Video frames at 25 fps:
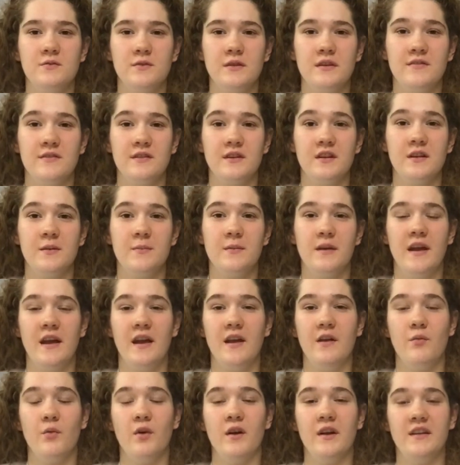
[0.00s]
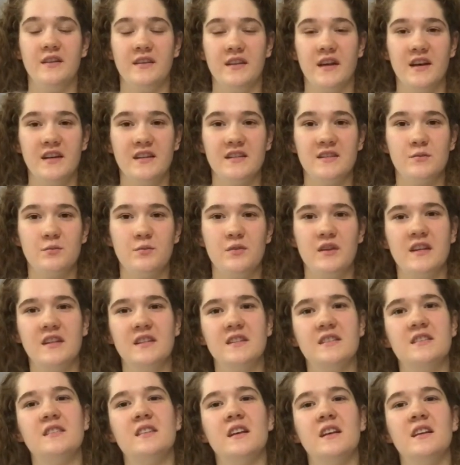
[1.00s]
reverb and what it does, we can
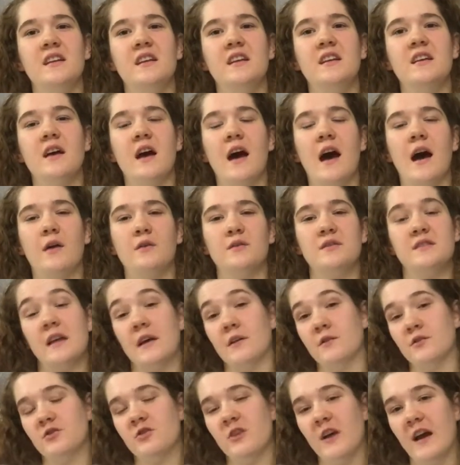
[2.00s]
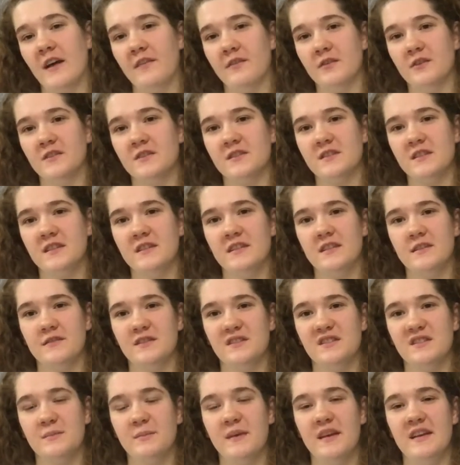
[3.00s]
study how sound travels in
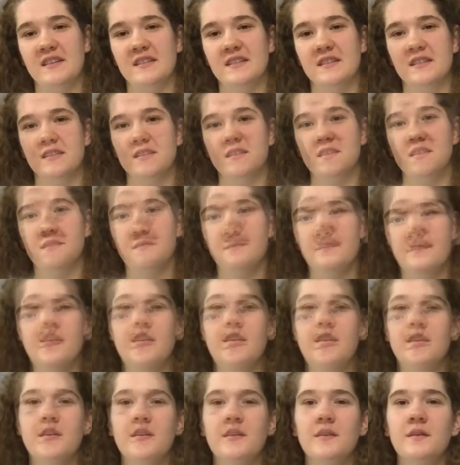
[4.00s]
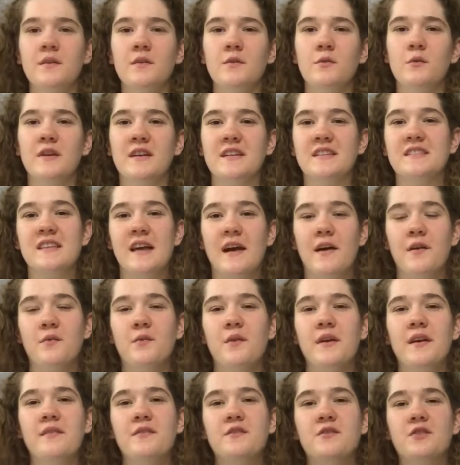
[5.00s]
different spaces. When a sound
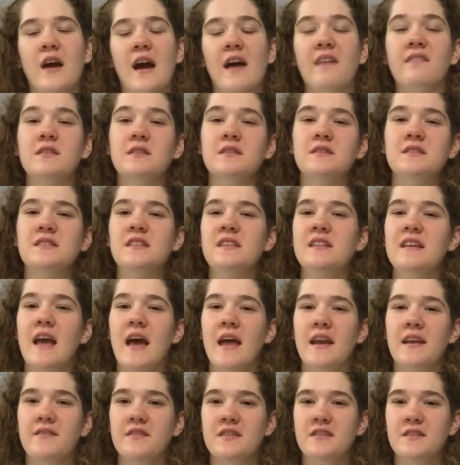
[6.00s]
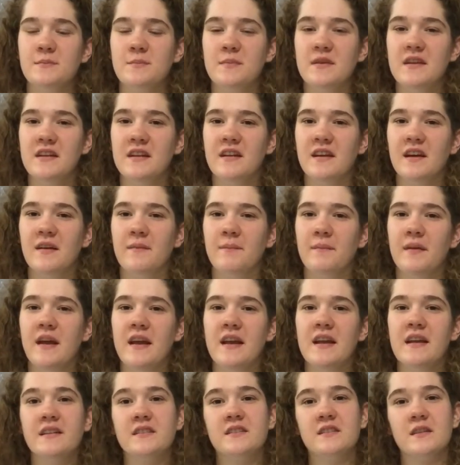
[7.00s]
wave travels to the end of its medium
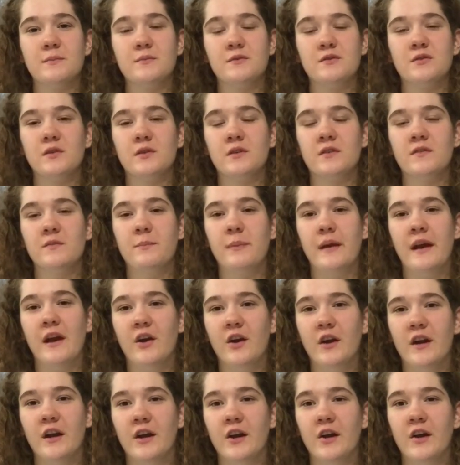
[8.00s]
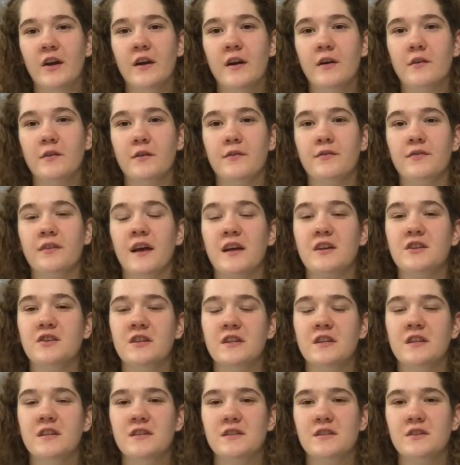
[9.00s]
and hits some sort of barrier, a
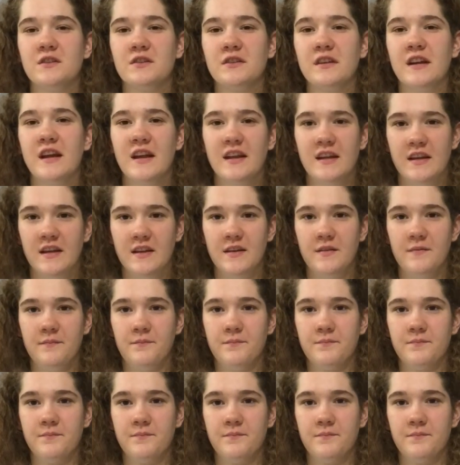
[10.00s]
reflection is created.